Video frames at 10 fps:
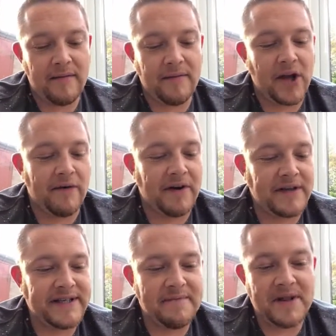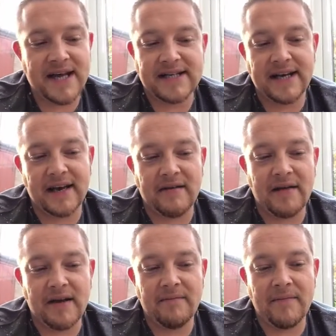very sympathetic
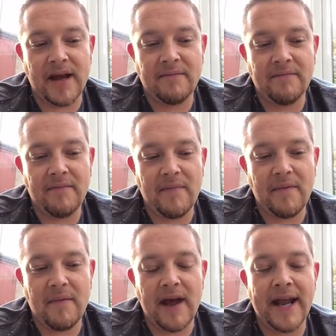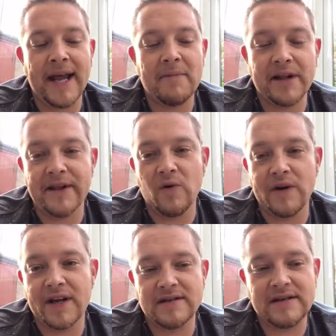and enabling the
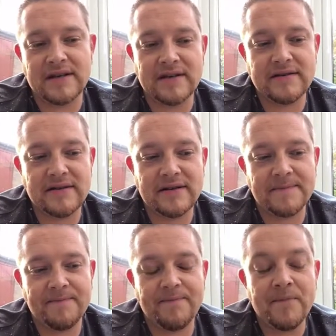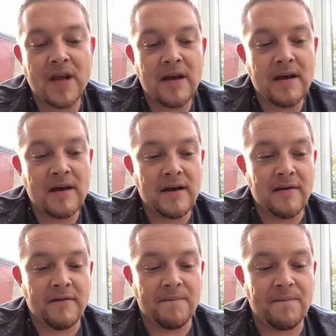audience to
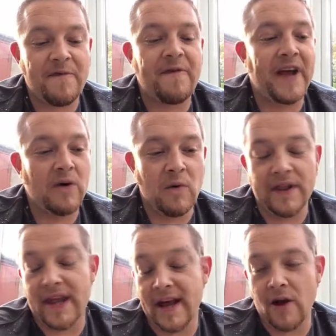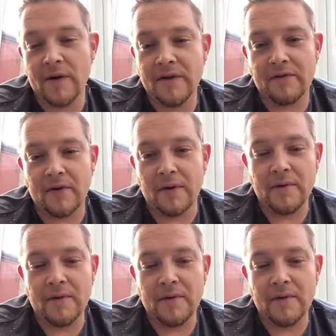feel what they're going through.